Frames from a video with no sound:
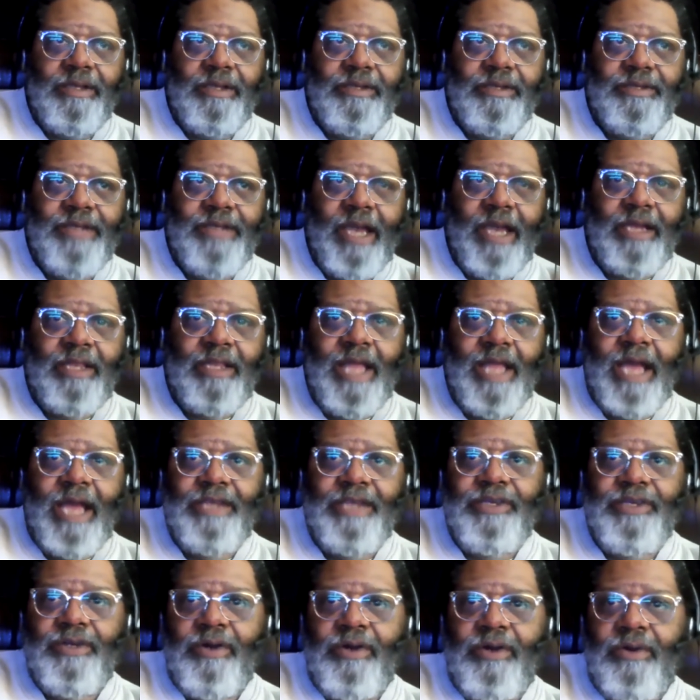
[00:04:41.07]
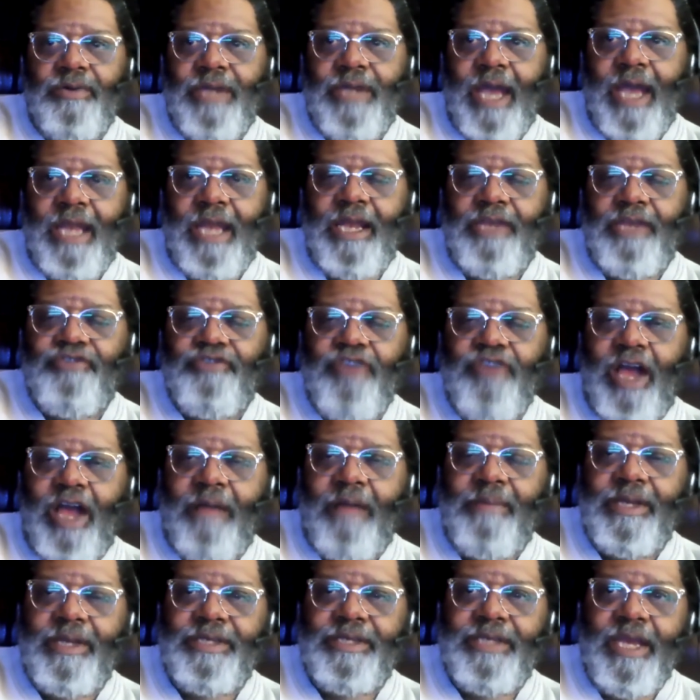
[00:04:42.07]
psychological kind of
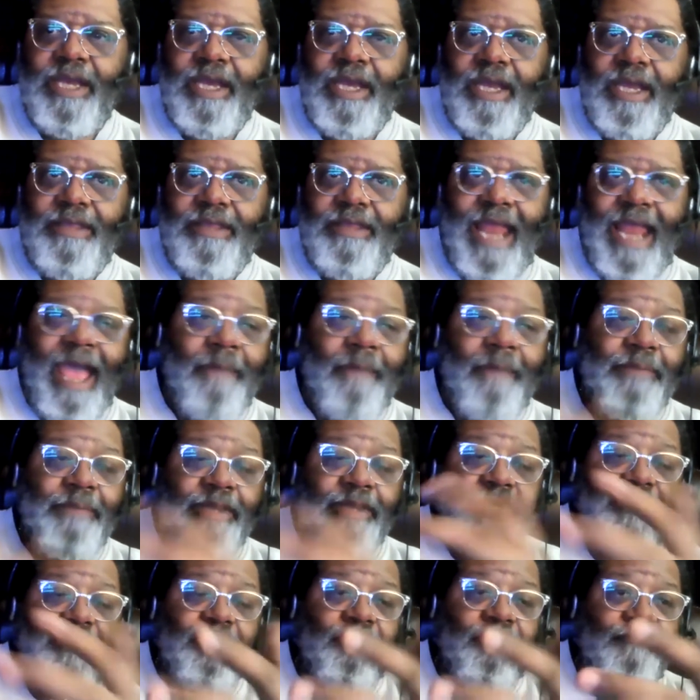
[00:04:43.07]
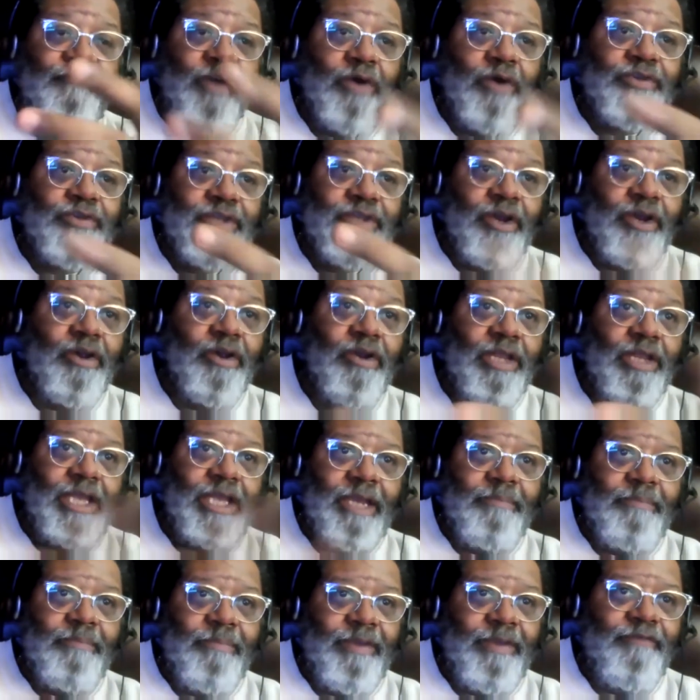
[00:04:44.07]
traumas that happen to folks early
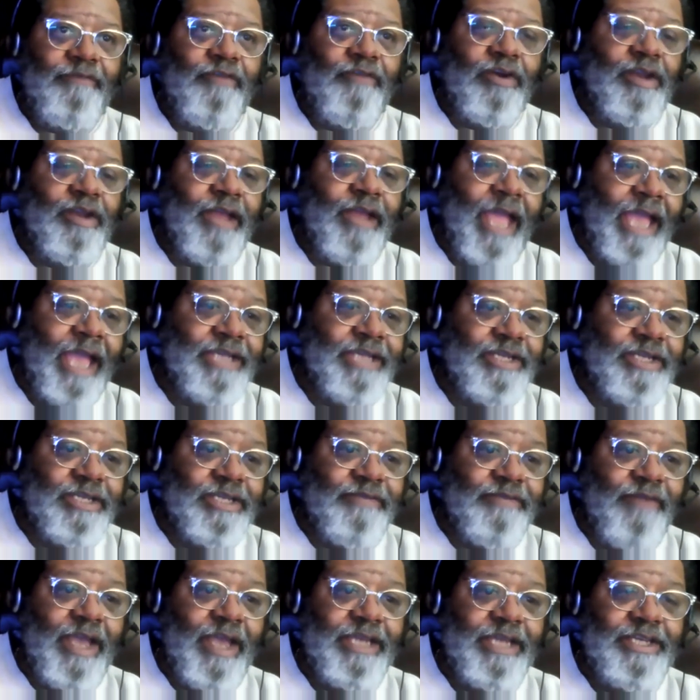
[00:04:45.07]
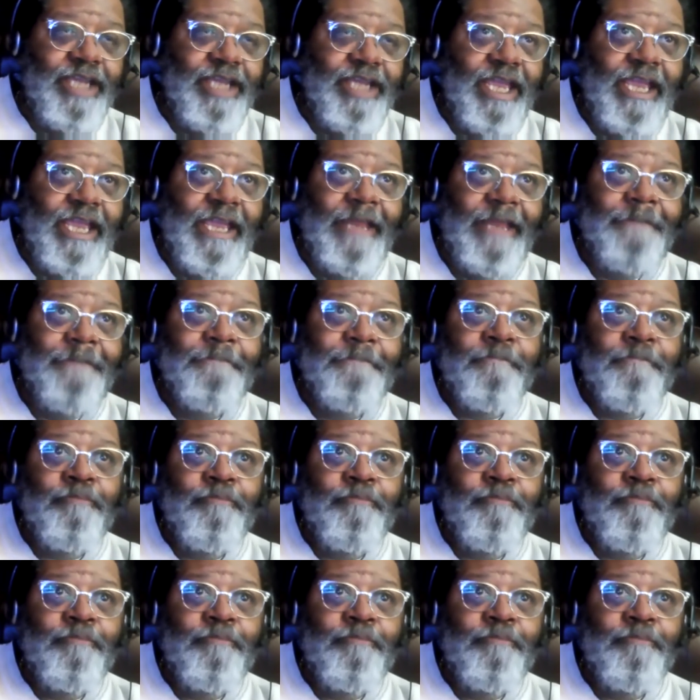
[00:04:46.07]
before the ages of 18